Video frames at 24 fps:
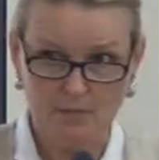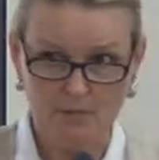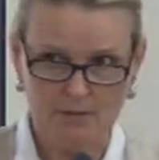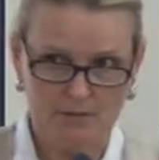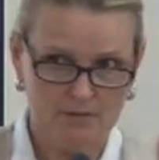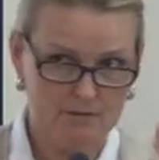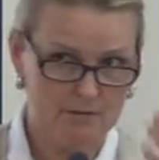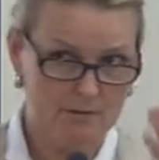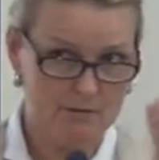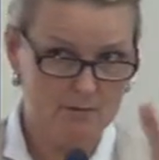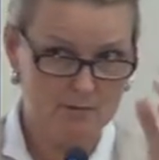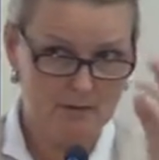
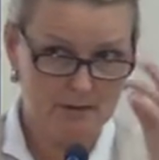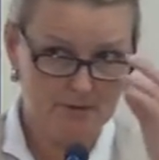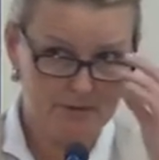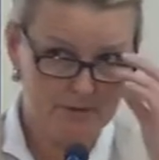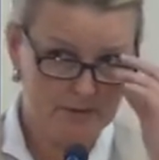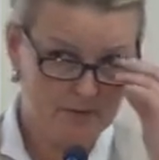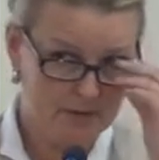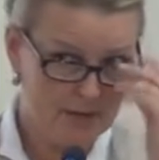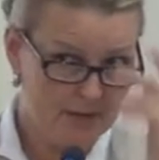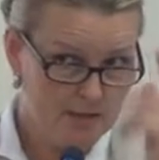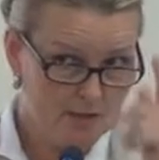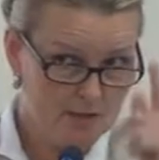whether it's
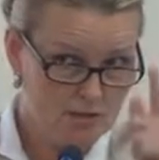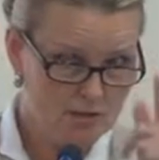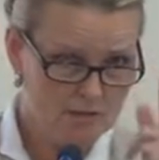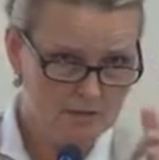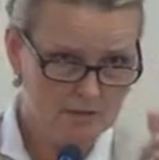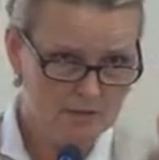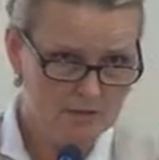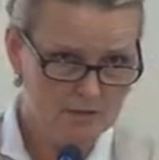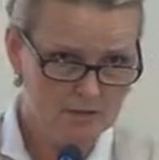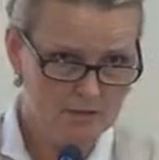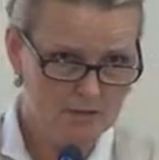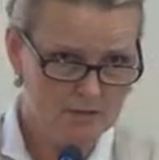
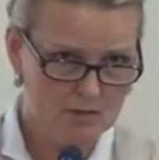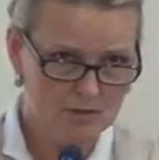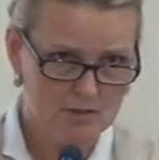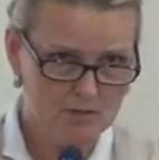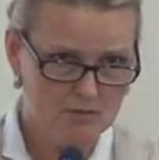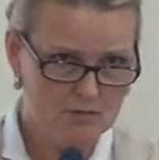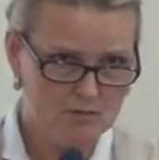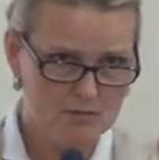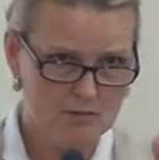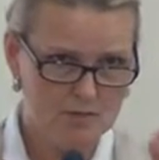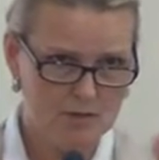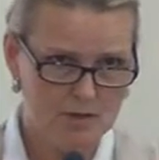population
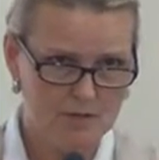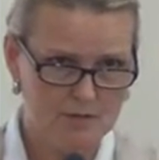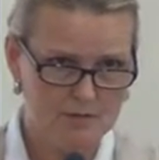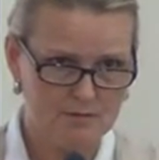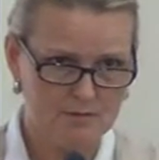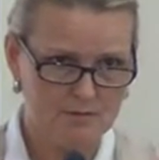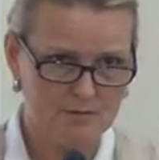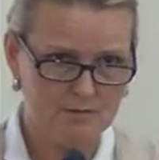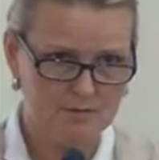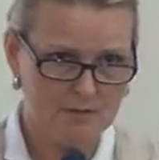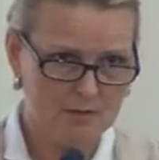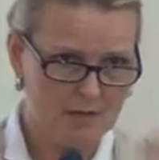issues
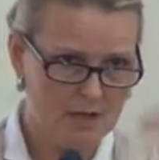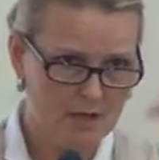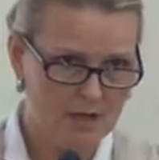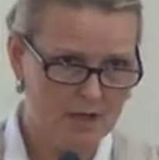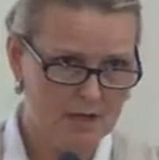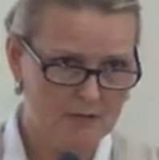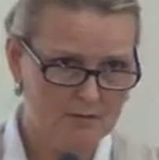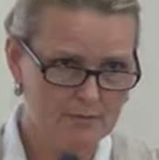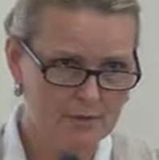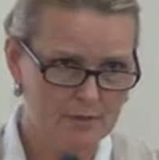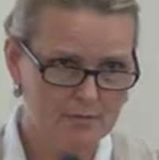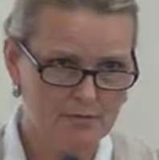under the
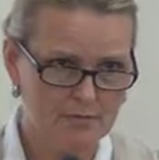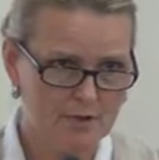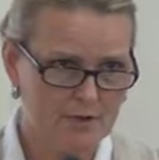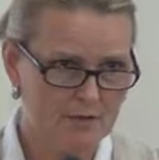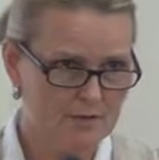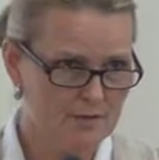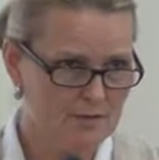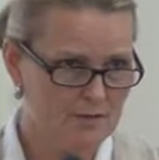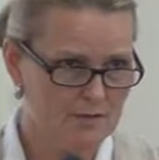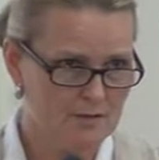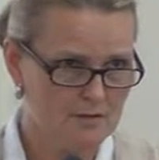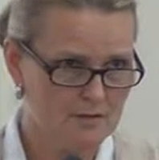Cairo
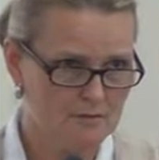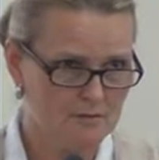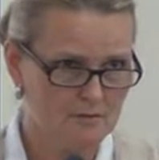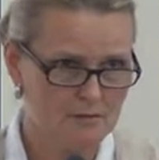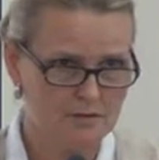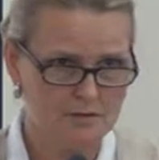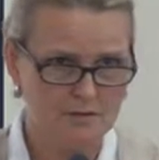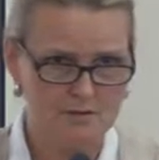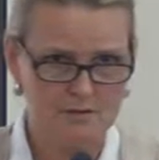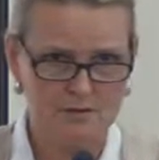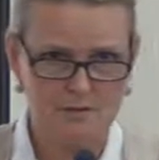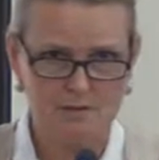process, or
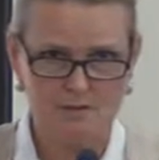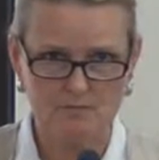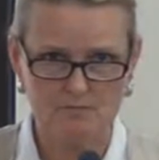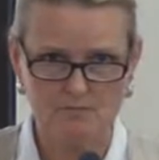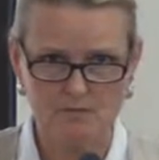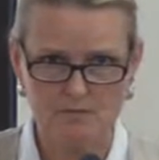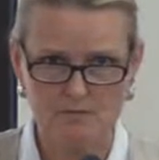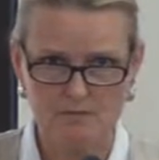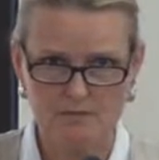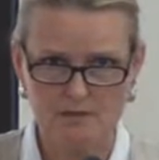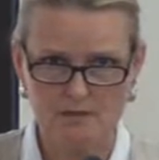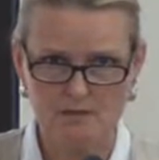whether it's
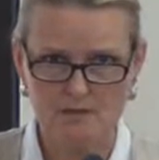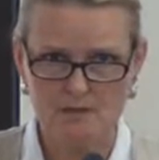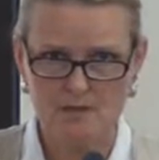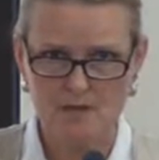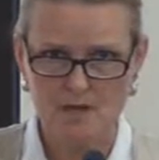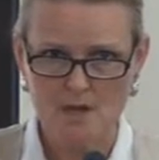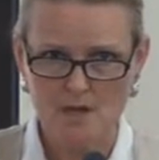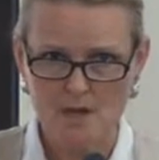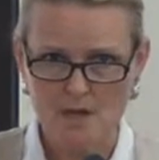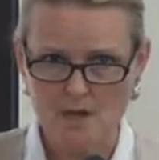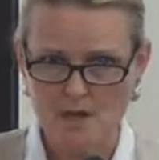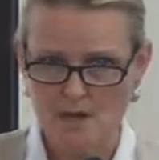
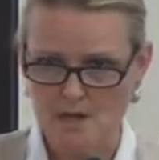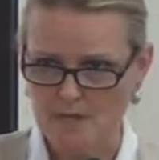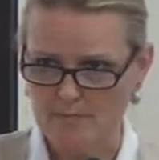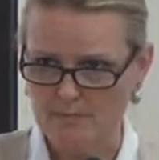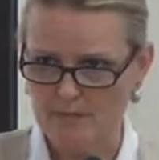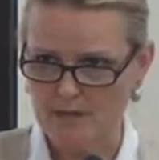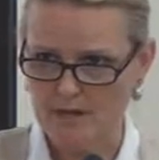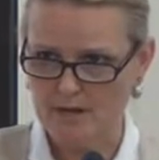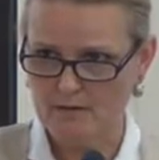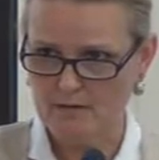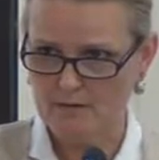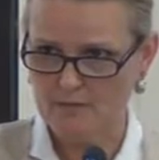women's
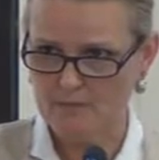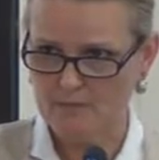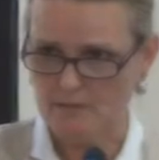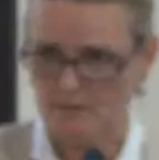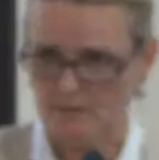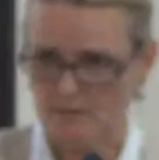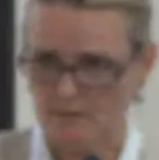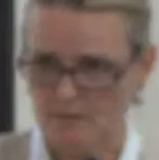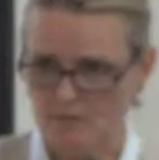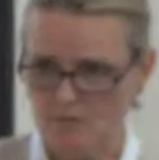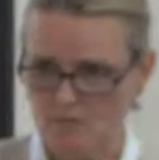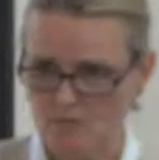
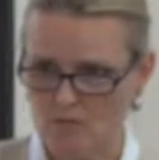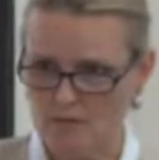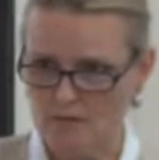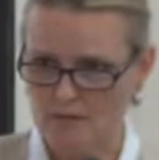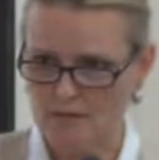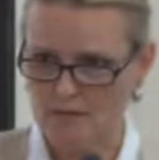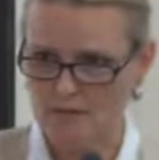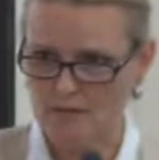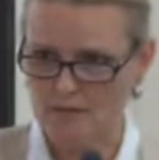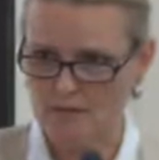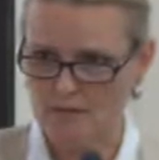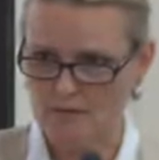empowerment and
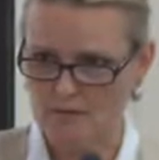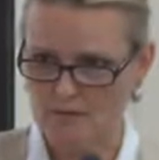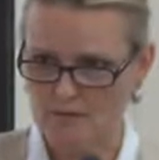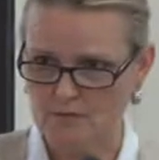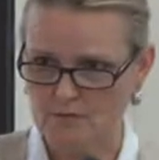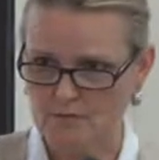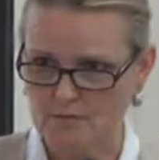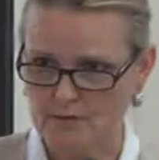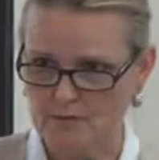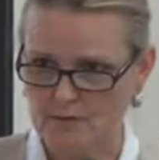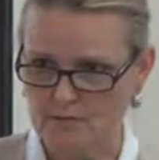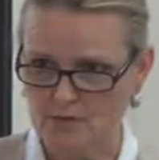equality
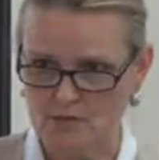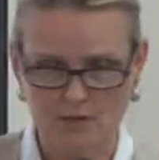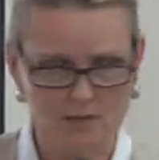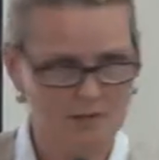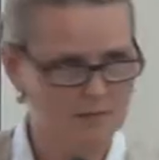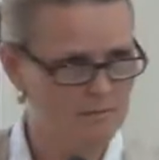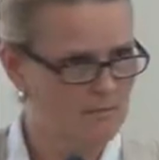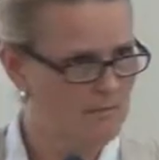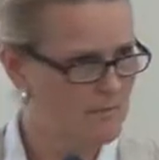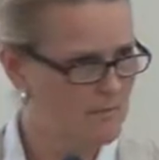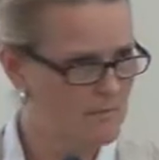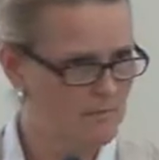under
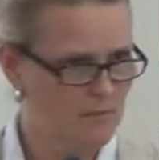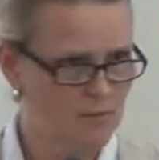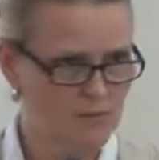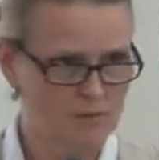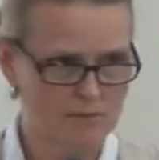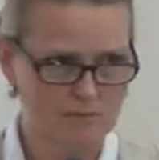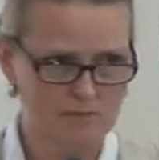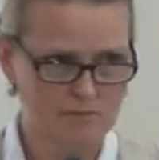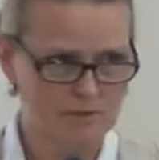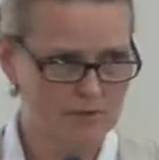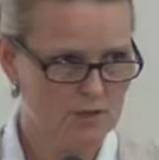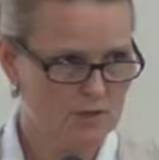Beijing.
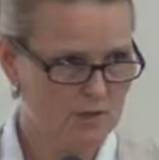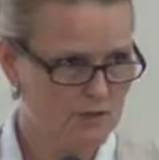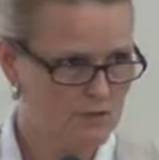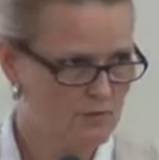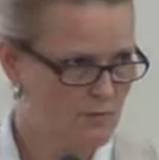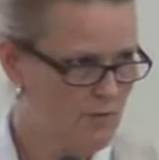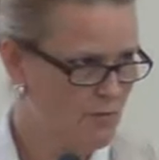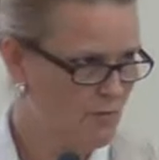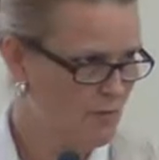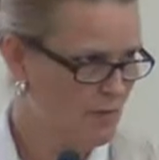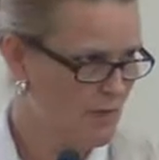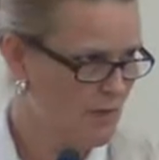Well, rich
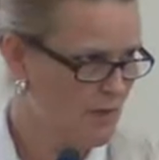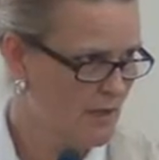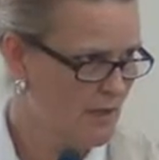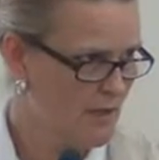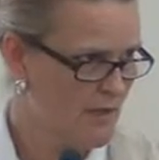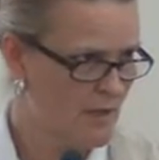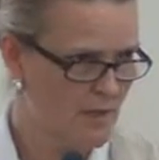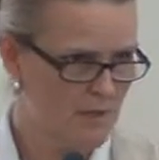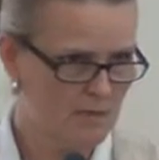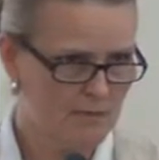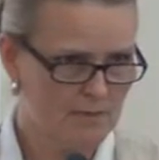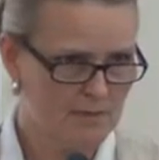countries want
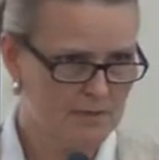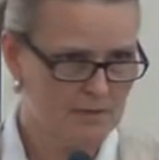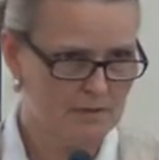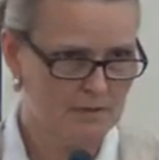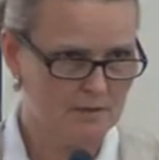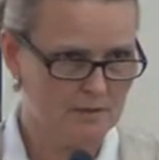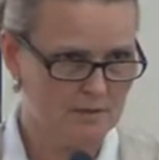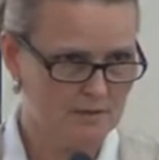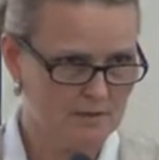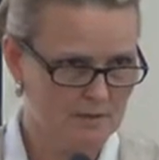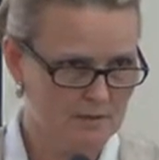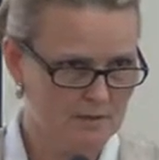to keep it
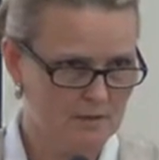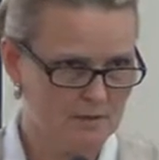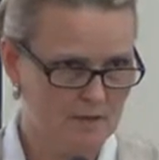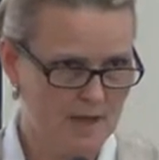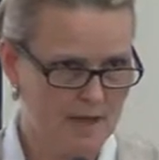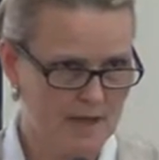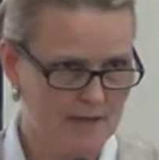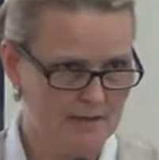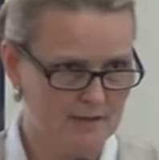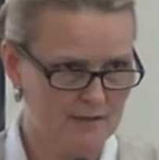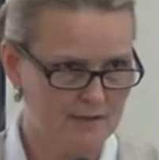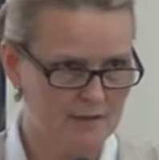
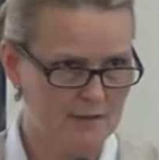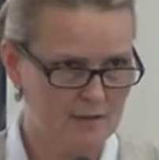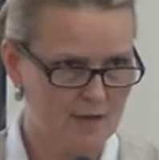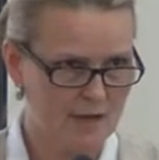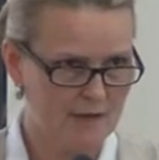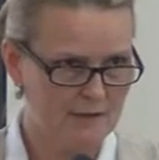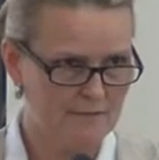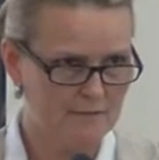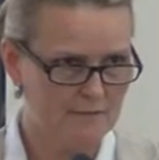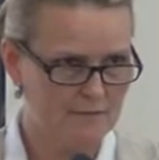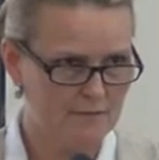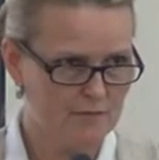as
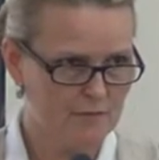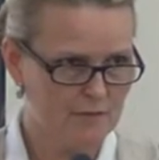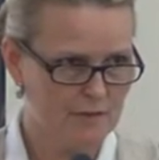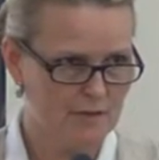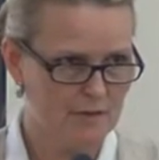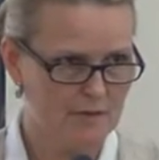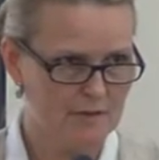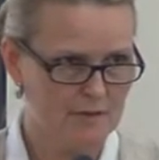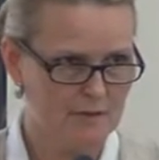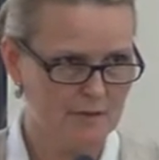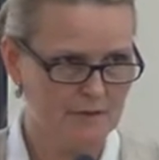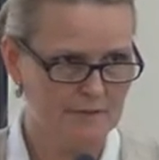
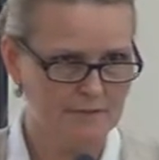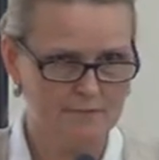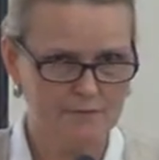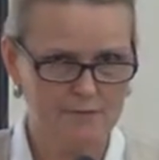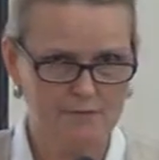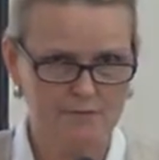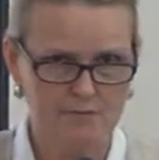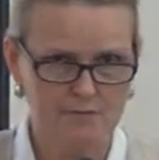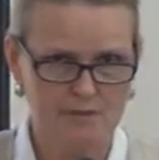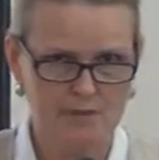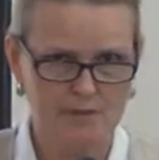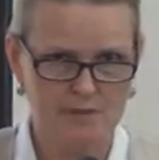diverse and
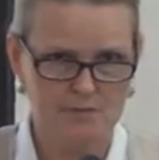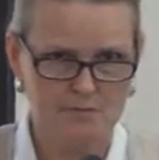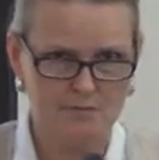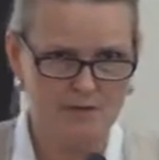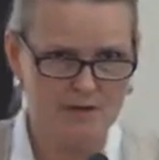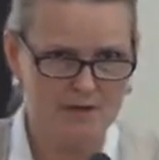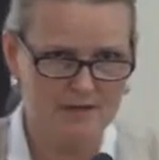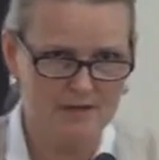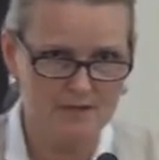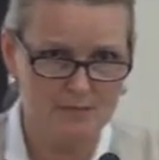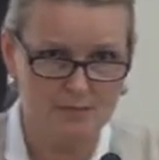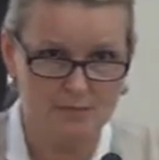diffuse as
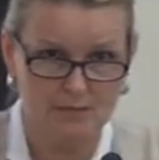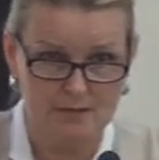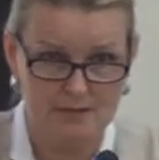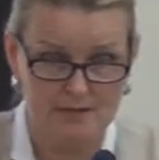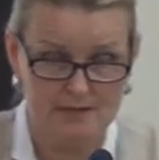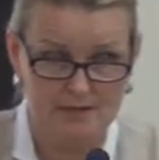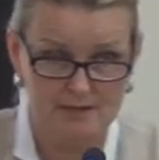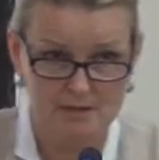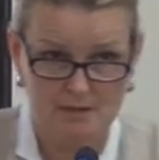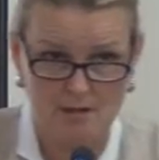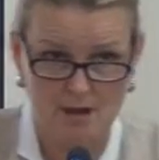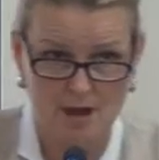possible.
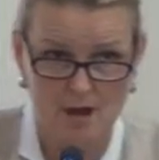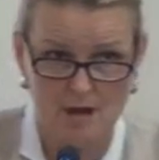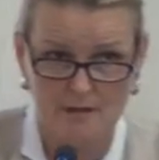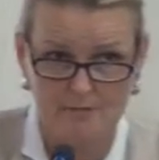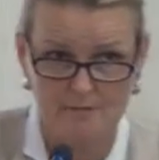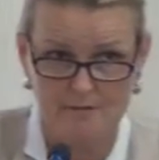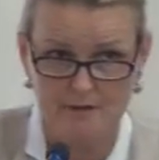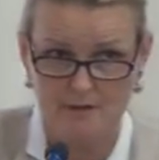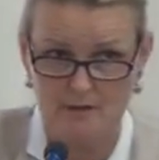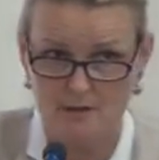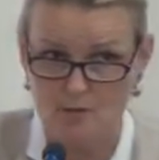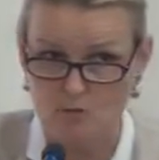It's
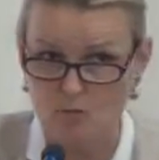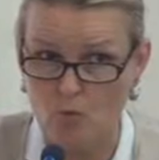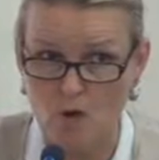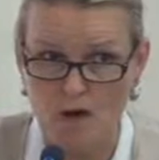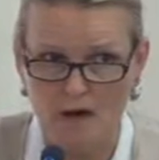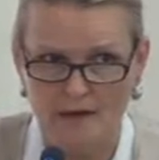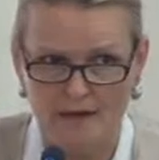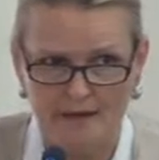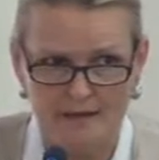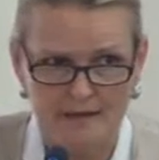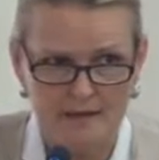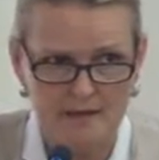obvious
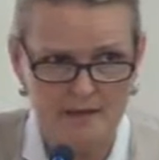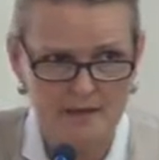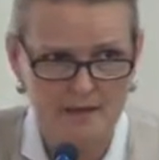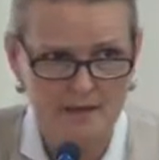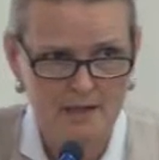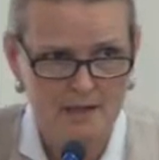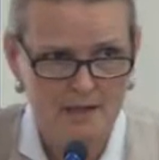why,